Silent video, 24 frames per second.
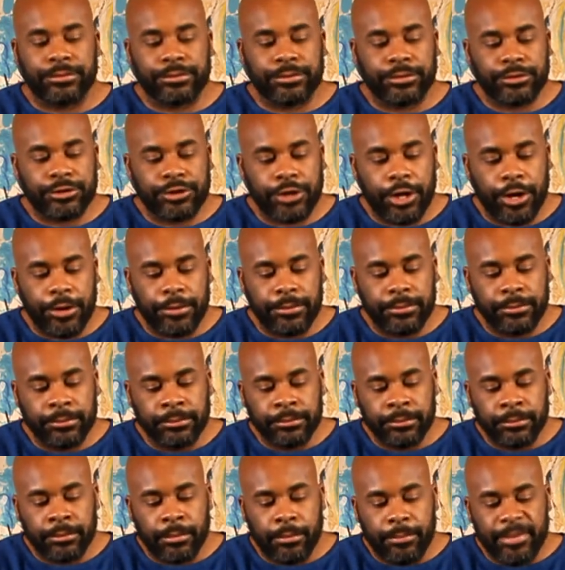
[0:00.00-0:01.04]
So,
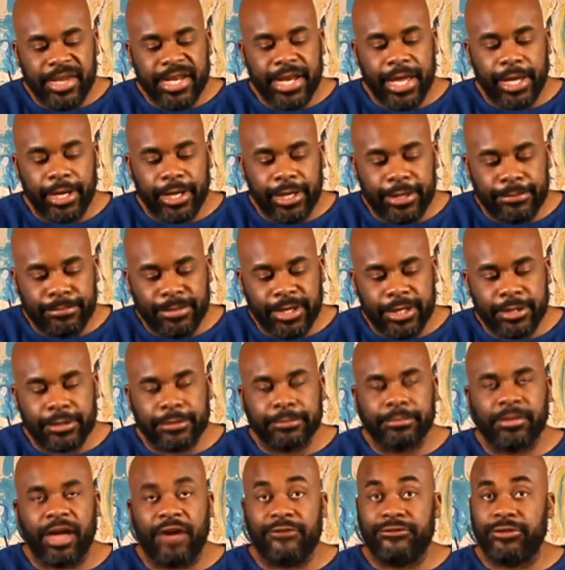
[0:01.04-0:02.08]
me that eat meat,
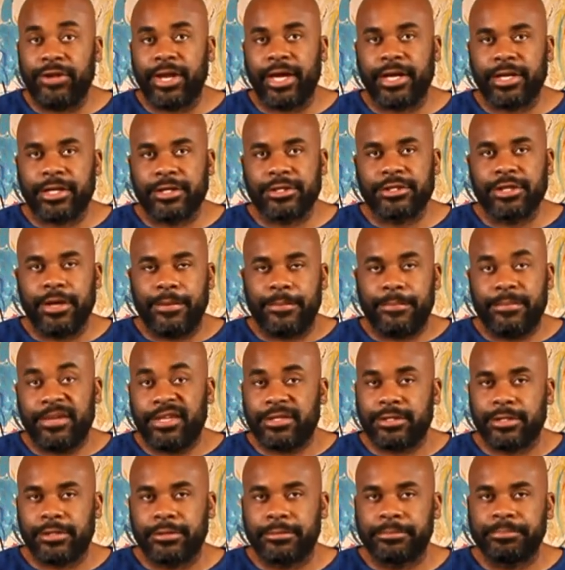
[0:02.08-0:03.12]
I feel like there's something
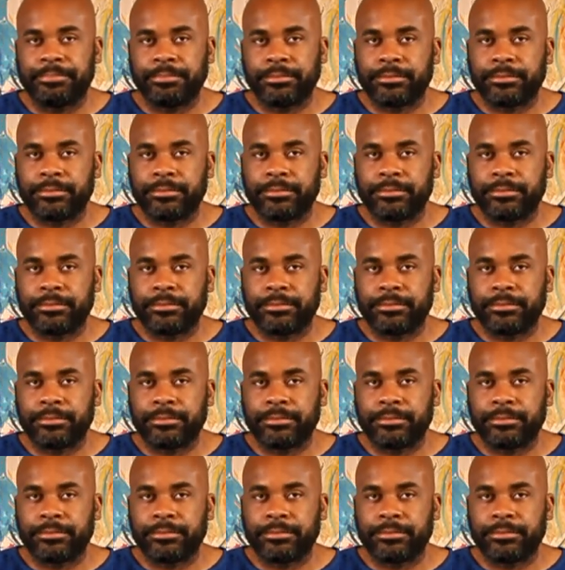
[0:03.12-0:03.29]
missing.